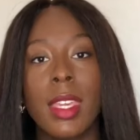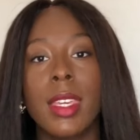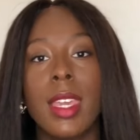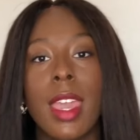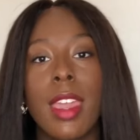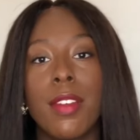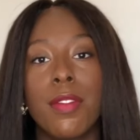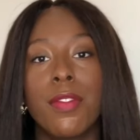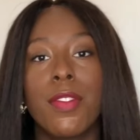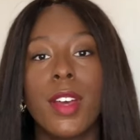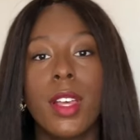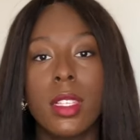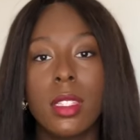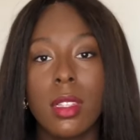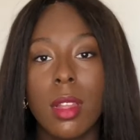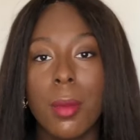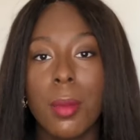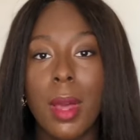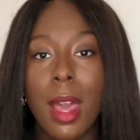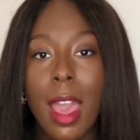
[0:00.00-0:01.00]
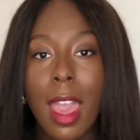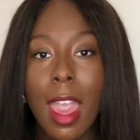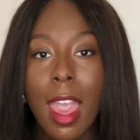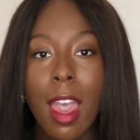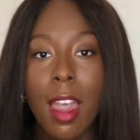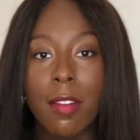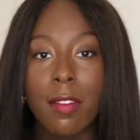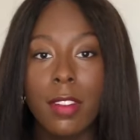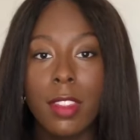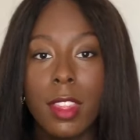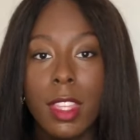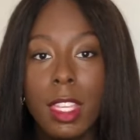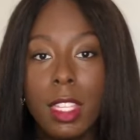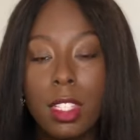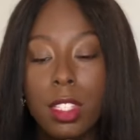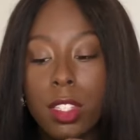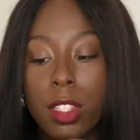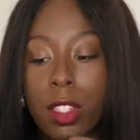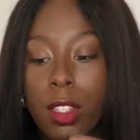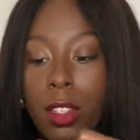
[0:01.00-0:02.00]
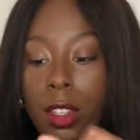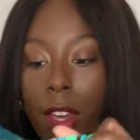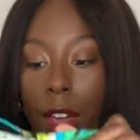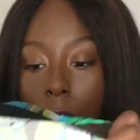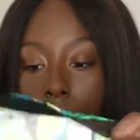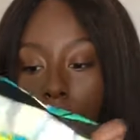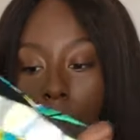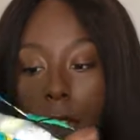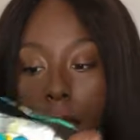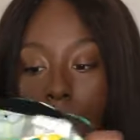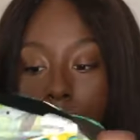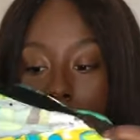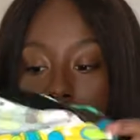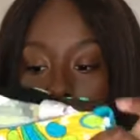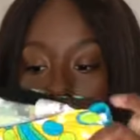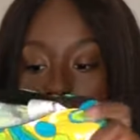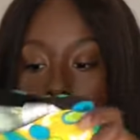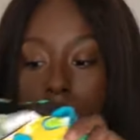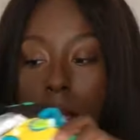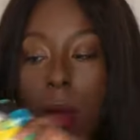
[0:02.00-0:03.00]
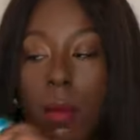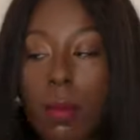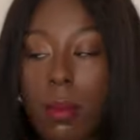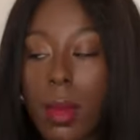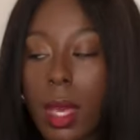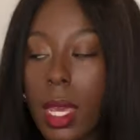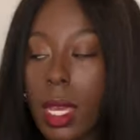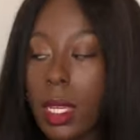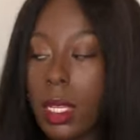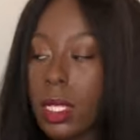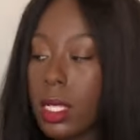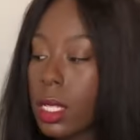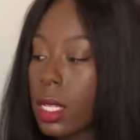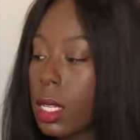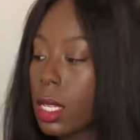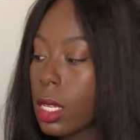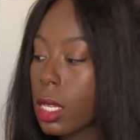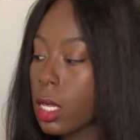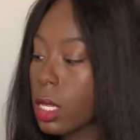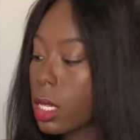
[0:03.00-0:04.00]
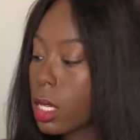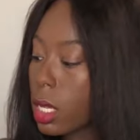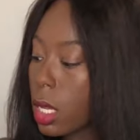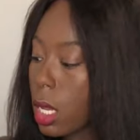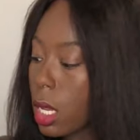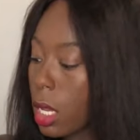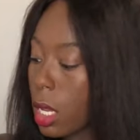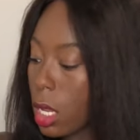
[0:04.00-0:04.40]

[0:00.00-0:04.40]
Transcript: Okay, first up, I have this skirt in this amazing